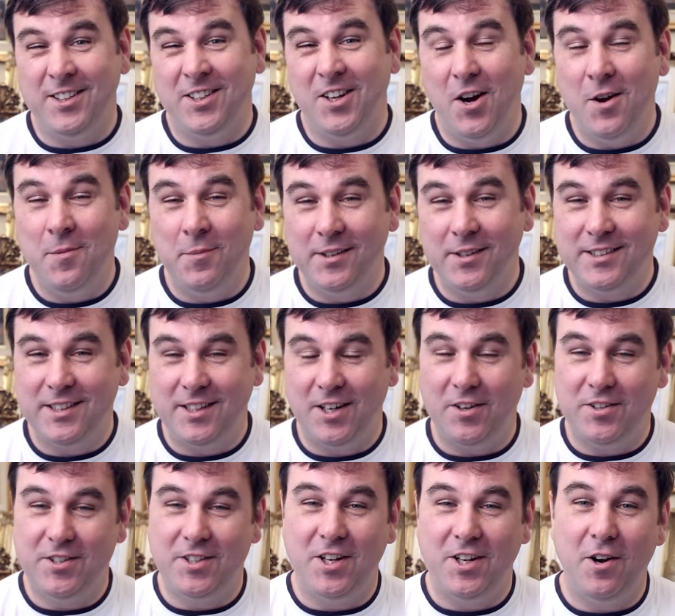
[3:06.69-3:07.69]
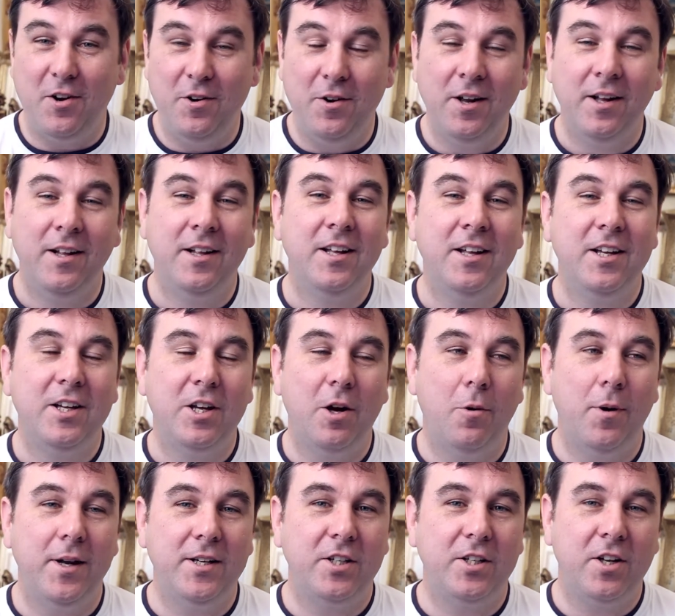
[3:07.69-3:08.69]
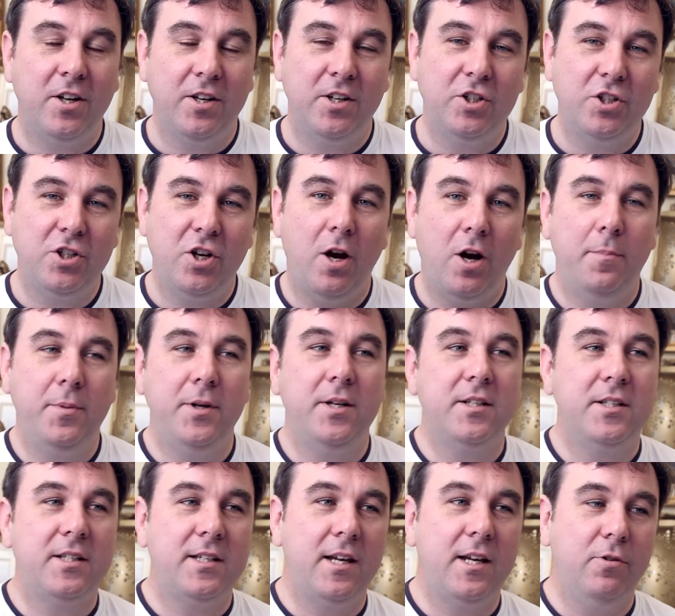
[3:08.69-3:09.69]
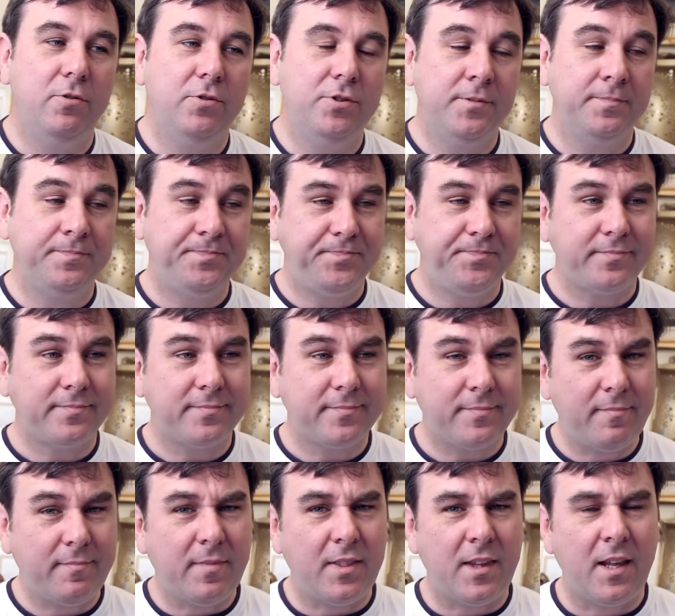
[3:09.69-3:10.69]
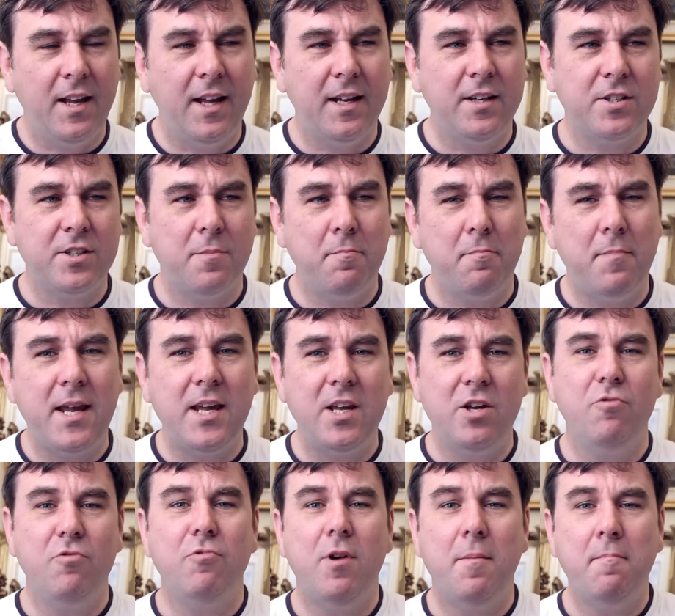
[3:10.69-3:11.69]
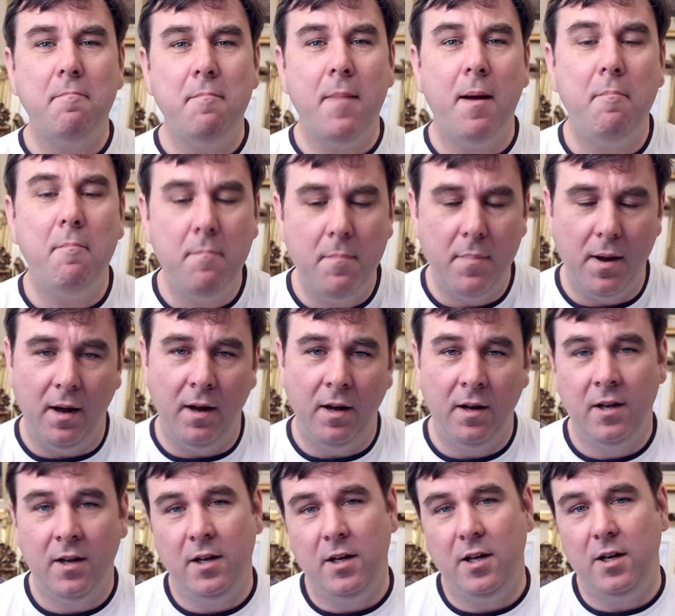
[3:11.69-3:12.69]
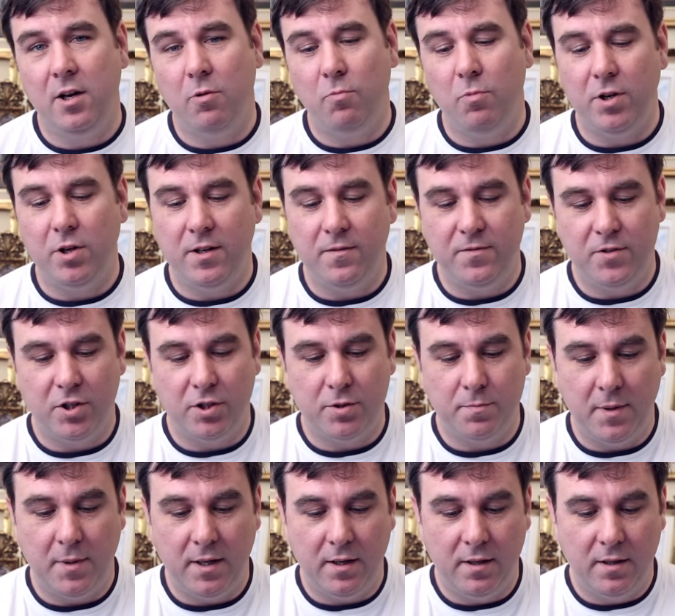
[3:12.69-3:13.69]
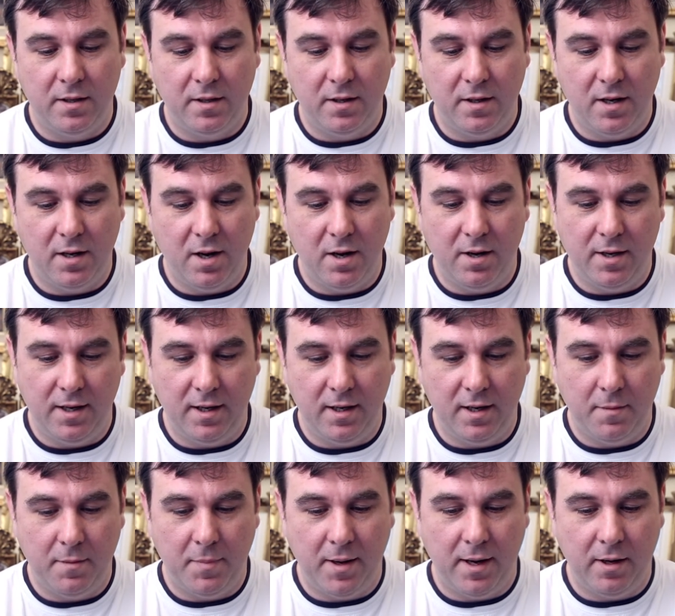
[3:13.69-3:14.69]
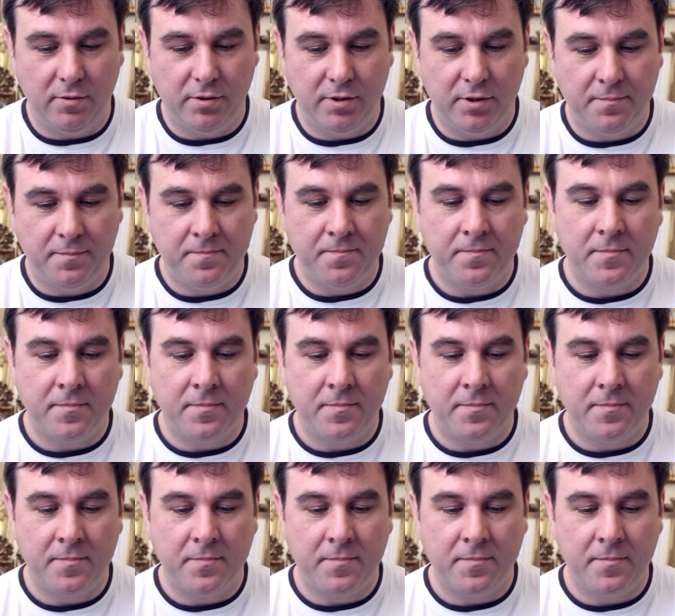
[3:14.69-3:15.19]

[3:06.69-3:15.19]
assignments, get to go go away to kind of sharpen your skills and to make you remember, you know, what you've just been learning about.